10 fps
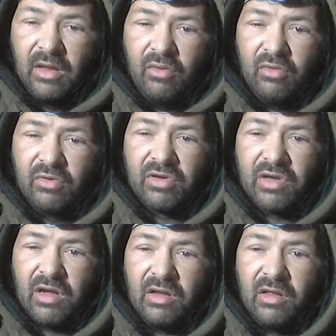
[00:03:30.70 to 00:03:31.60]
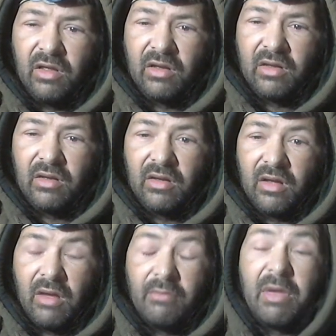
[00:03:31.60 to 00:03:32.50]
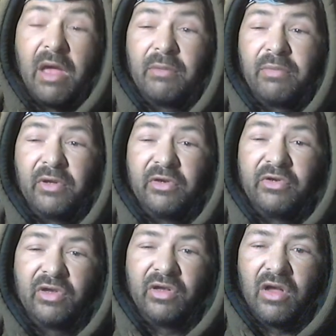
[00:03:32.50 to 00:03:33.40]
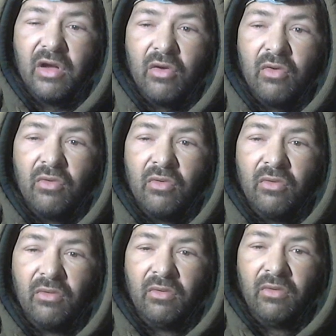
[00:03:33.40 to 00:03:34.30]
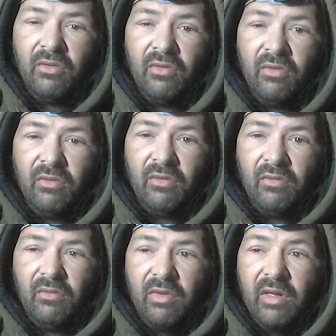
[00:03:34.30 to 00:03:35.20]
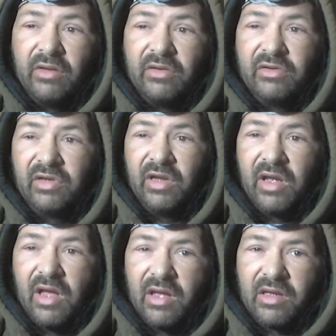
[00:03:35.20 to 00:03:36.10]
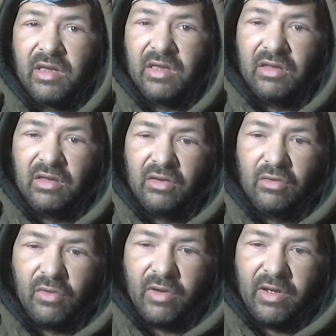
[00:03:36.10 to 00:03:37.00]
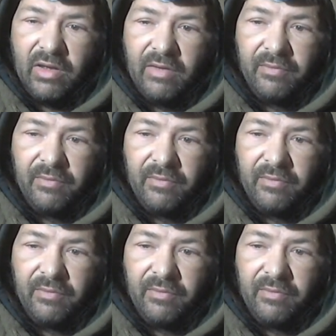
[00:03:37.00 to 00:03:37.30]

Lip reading: was kind of like a bad place to go. I can see I got a kitten in the way.